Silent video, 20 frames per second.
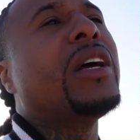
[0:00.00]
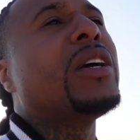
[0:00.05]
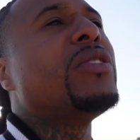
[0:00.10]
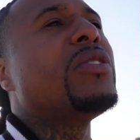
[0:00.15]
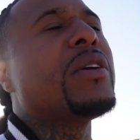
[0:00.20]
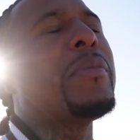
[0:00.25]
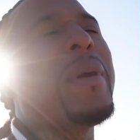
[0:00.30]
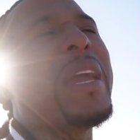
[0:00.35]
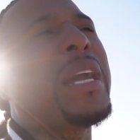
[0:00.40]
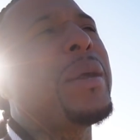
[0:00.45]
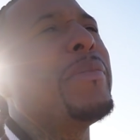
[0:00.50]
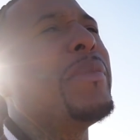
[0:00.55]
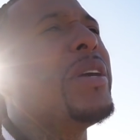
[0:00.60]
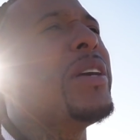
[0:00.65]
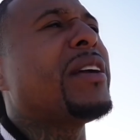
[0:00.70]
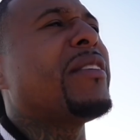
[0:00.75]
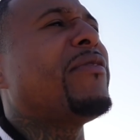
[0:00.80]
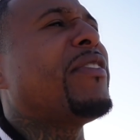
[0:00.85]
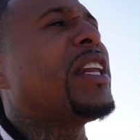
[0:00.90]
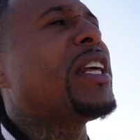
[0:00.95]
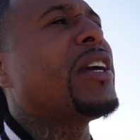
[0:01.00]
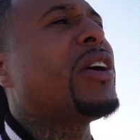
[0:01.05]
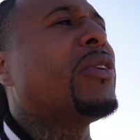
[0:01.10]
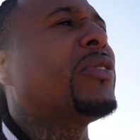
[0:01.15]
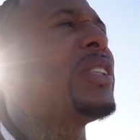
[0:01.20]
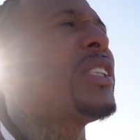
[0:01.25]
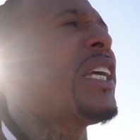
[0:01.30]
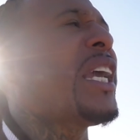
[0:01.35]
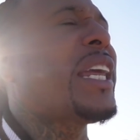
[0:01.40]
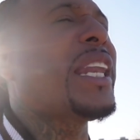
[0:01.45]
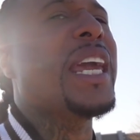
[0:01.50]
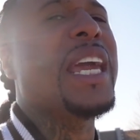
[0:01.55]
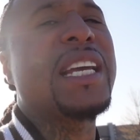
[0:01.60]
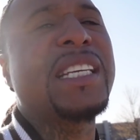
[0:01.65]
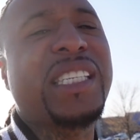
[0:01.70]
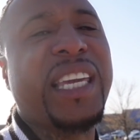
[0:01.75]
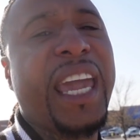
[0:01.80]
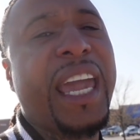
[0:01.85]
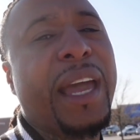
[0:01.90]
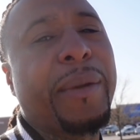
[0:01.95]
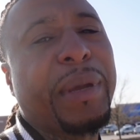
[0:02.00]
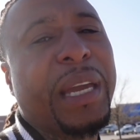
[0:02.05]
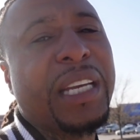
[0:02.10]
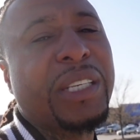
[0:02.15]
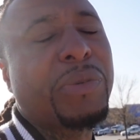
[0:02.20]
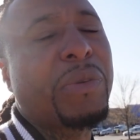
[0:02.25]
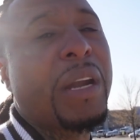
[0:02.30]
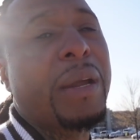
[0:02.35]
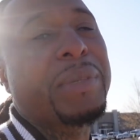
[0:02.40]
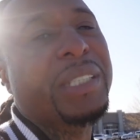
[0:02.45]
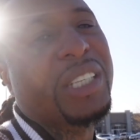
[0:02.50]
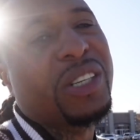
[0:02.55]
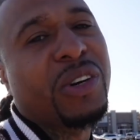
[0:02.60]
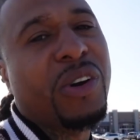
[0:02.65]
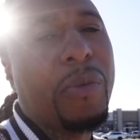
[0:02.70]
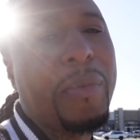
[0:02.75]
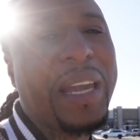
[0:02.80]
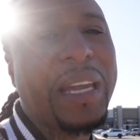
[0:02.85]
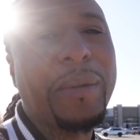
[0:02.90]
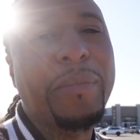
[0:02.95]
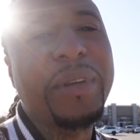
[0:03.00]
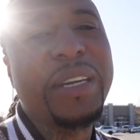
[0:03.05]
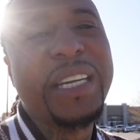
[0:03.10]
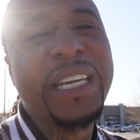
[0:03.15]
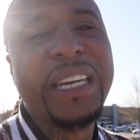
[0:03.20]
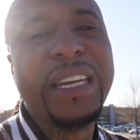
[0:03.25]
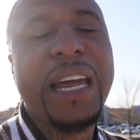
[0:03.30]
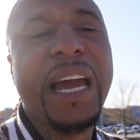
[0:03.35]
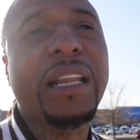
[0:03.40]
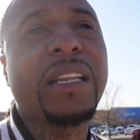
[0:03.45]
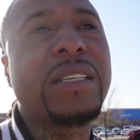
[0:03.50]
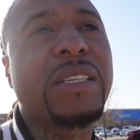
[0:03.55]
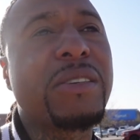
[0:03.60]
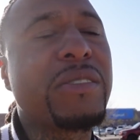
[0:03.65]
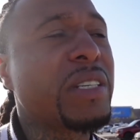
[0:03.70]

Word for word: You can make a million videos saying they a scam. Guess what? I'm still gonna make a million dollars.